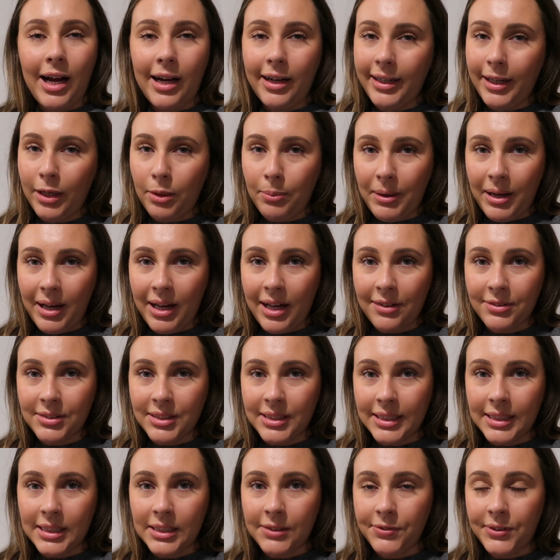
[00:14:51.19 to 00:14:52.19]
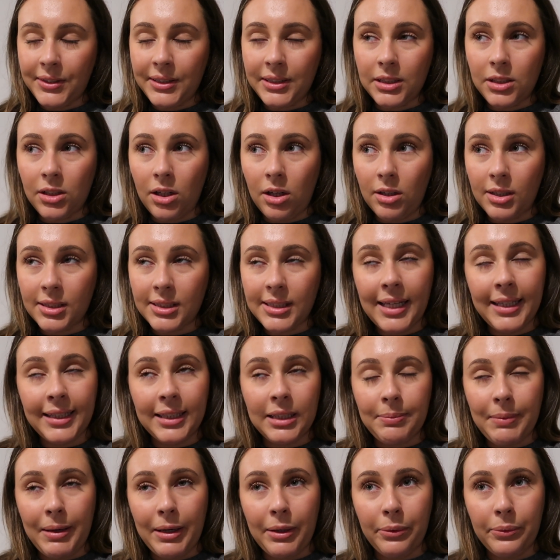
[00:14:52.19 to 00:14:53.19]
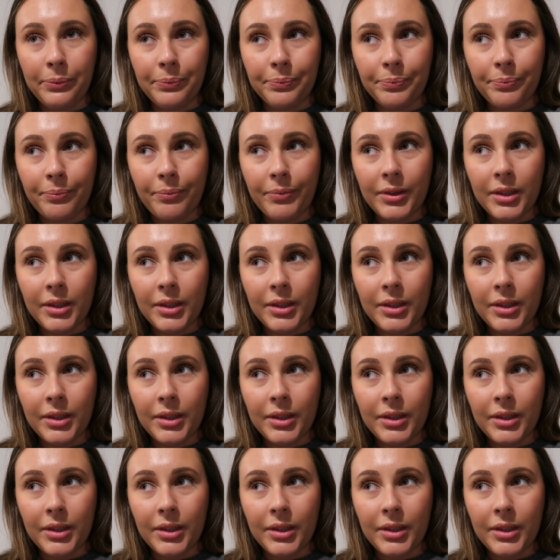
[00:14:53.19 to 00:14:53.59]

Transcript: get up at half six, feed the dogs, let them out,